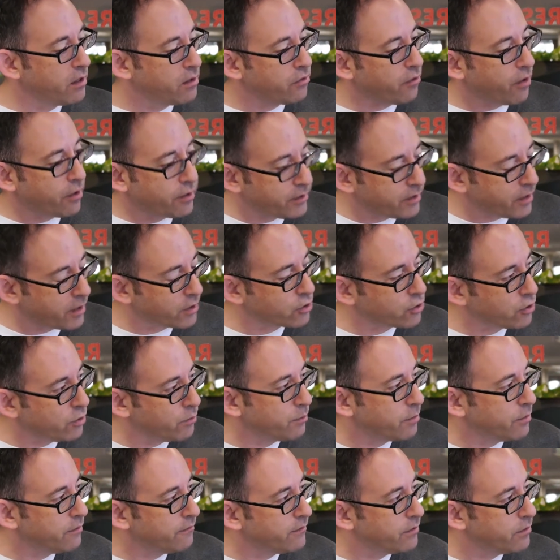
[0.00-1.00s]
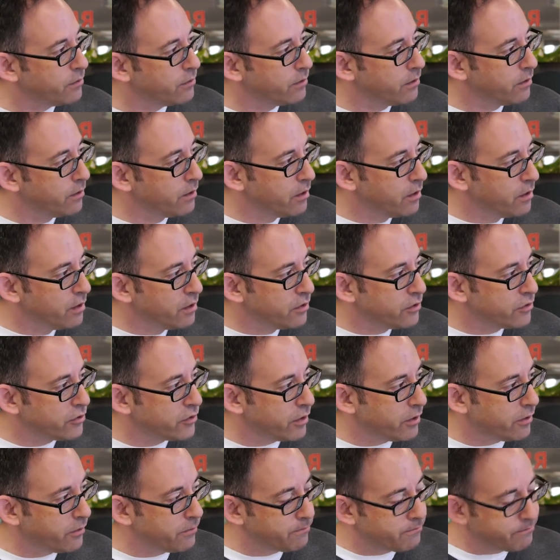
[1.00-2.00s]
the architectural purview.
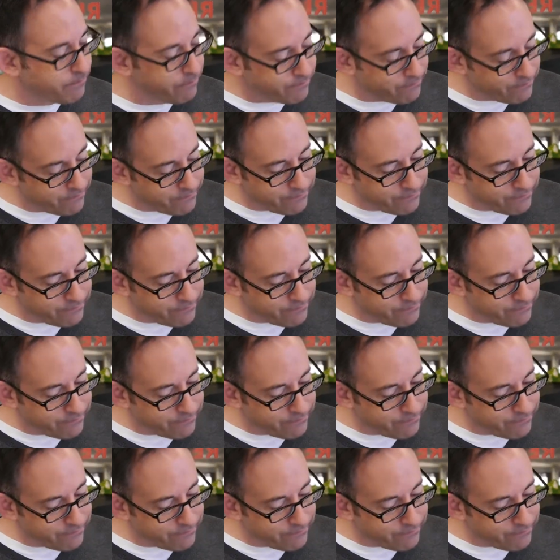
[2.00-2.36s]
So. So,